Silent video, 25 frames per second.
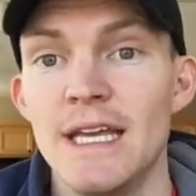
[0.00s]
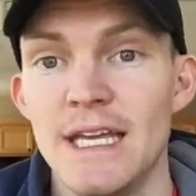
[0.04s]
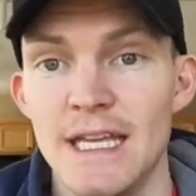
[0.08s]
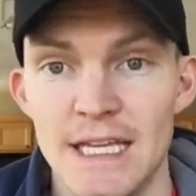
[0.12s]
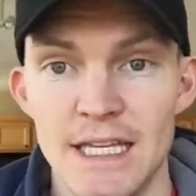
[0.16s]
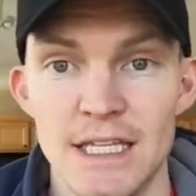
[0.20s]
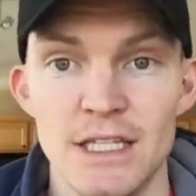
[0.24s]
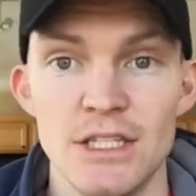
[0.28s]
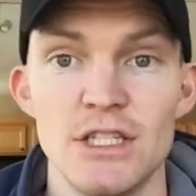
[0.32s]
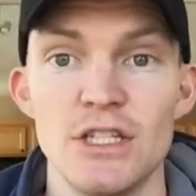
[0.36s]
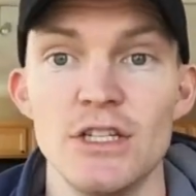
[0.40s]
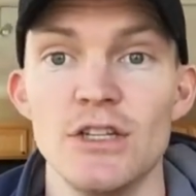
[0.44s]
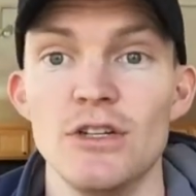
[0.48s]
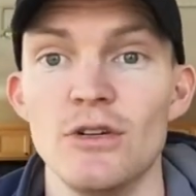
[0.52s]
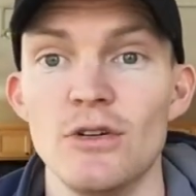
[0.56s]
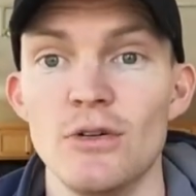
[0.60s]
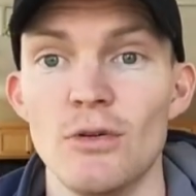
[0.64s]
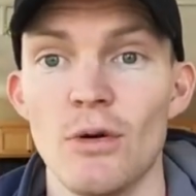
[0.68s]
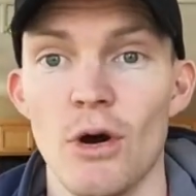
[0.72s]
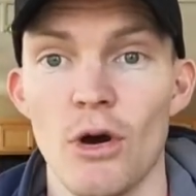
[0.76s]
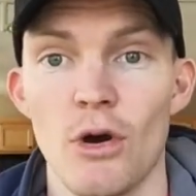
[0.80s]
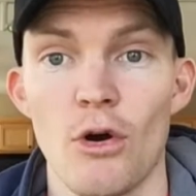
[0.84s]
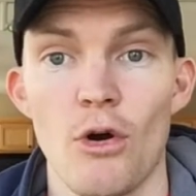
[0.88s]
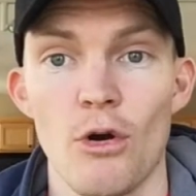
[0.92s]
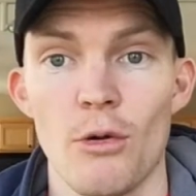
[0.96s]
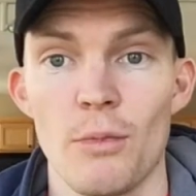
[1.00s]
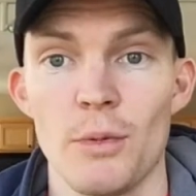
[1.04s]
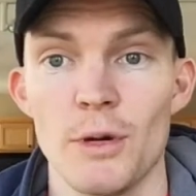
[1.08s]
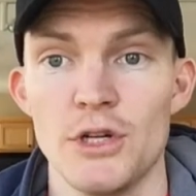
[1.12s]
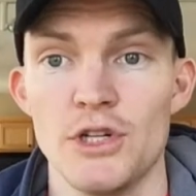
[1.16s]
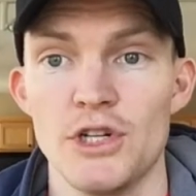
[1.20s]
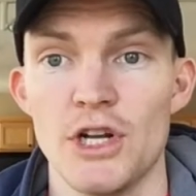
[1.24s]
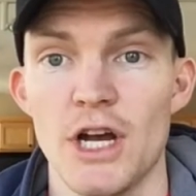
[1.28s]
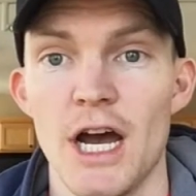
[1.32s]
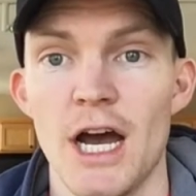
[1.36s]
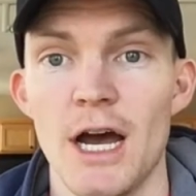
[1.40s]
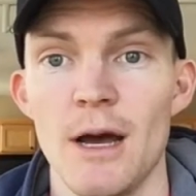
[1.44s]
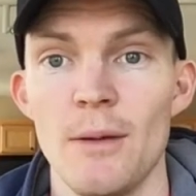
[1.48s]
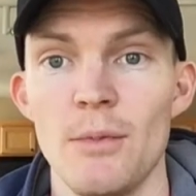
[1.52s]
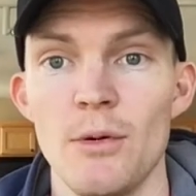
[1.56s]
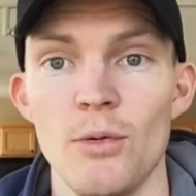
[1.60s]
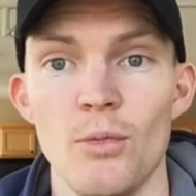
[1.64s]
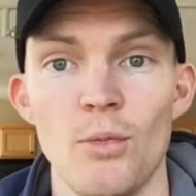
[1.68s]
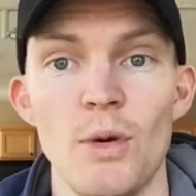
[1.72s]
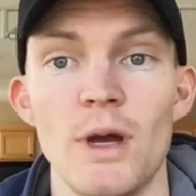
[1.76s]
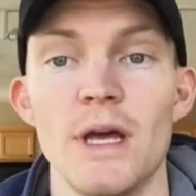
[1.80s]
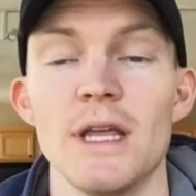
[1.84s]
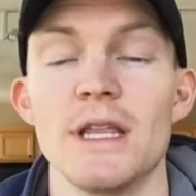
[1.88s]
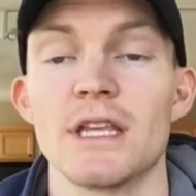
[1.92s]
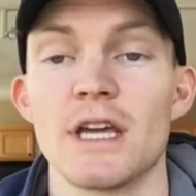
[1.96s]
into a corporate job
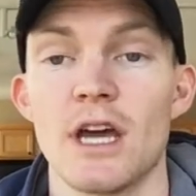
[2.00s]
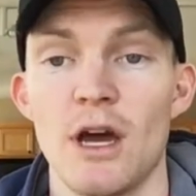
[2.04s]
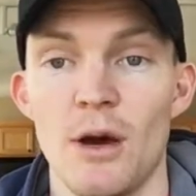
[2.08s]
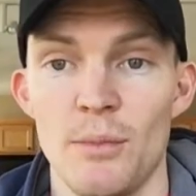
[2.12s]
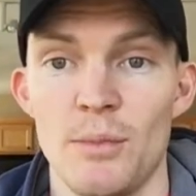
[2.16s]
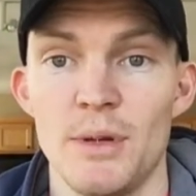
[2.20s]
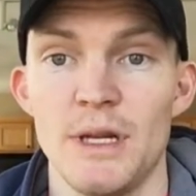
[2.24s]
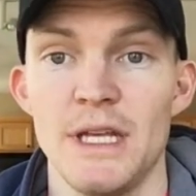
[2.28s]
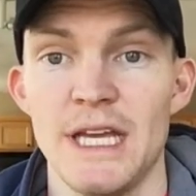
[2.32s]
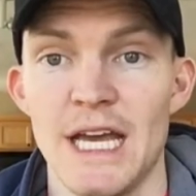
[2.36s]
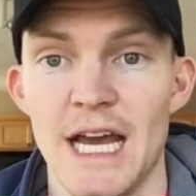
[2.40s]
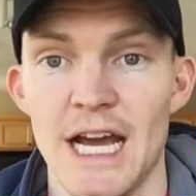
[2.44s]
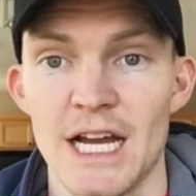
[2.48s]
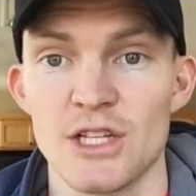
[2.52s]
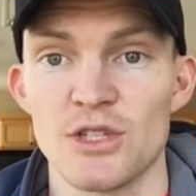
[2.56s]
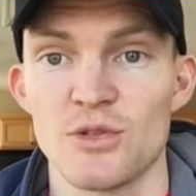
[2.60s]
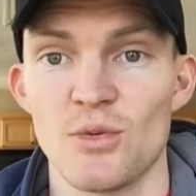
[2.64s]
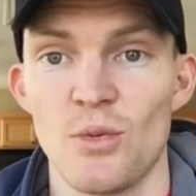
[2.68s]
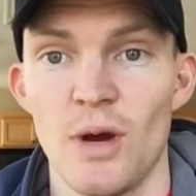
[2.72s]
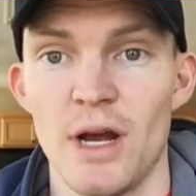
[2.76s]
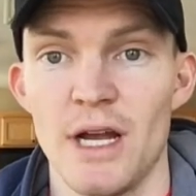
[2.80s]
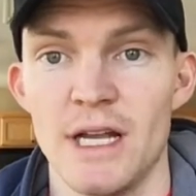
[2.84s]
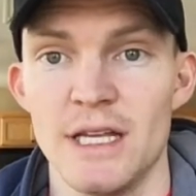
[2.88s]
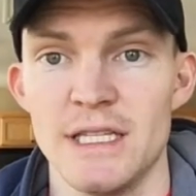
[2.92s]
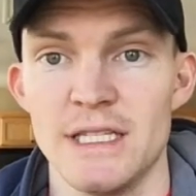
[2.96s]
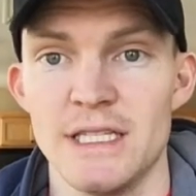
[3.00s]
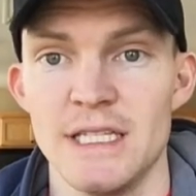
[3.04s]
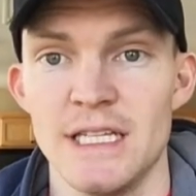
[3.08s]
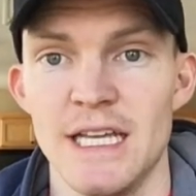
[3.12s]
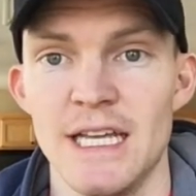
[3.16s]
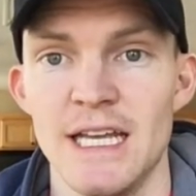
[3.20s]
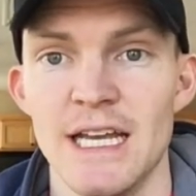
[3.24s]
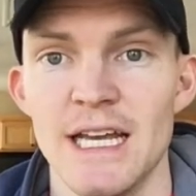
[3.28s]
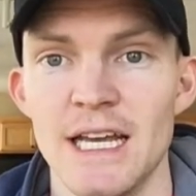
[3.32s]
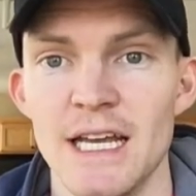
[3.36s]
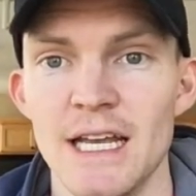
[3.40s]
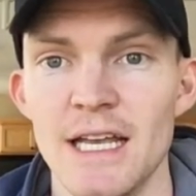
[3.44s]
with company X, Y, and Z.